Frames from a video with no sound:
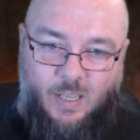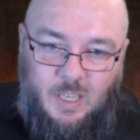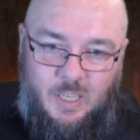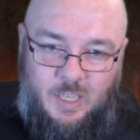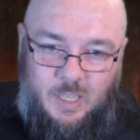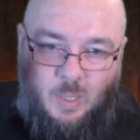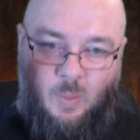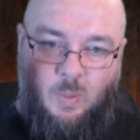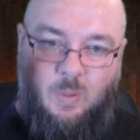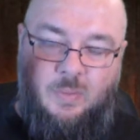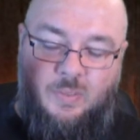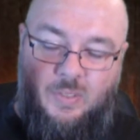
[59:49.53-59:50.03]

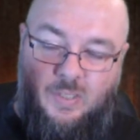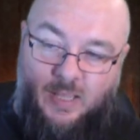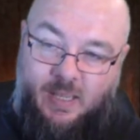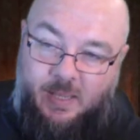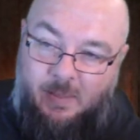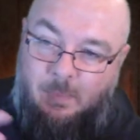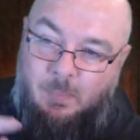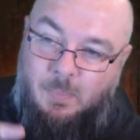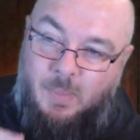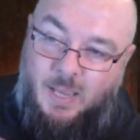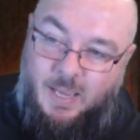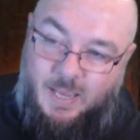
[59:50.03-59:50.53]
you would have
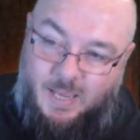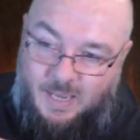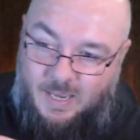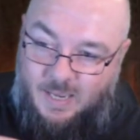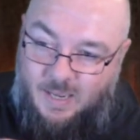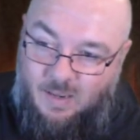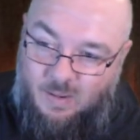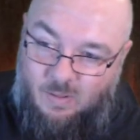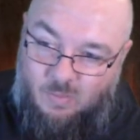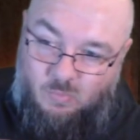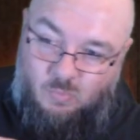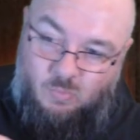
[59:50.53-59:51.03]
seen
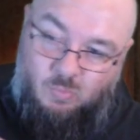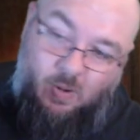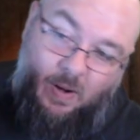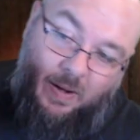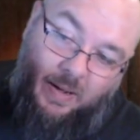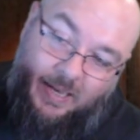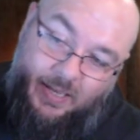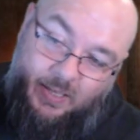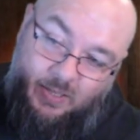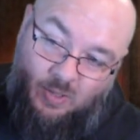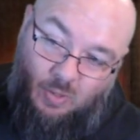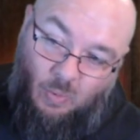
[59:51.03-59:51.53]
me
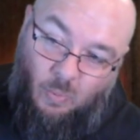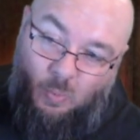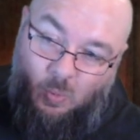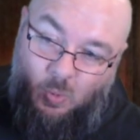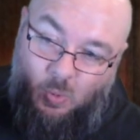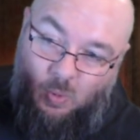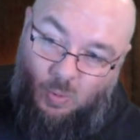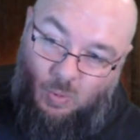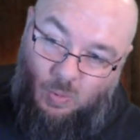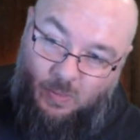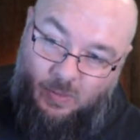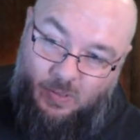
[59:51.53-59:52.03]
running
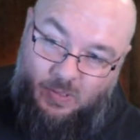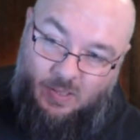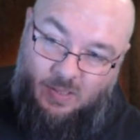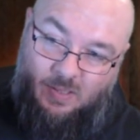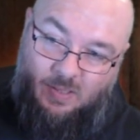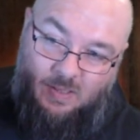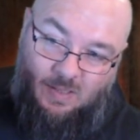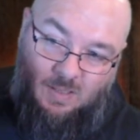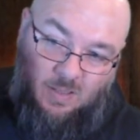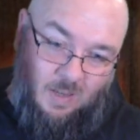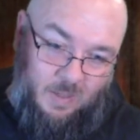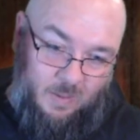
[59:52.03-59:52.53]
towards
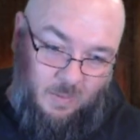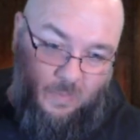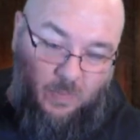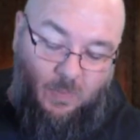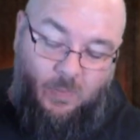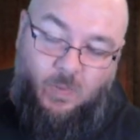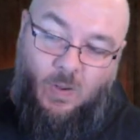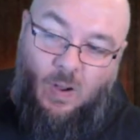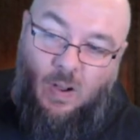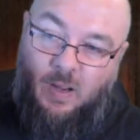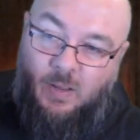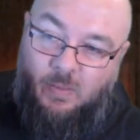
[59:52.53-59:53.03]
like
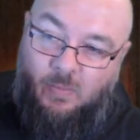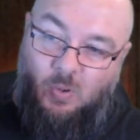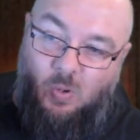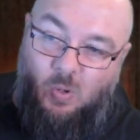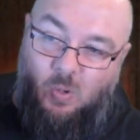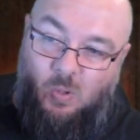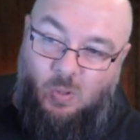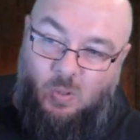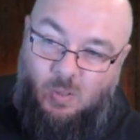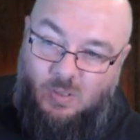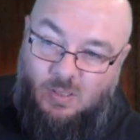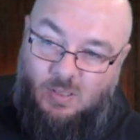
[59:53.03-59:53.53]
five
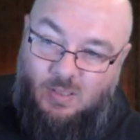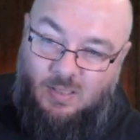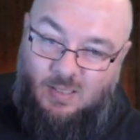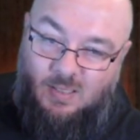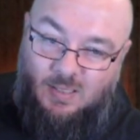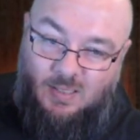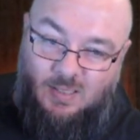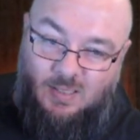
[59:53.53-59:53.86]
orcs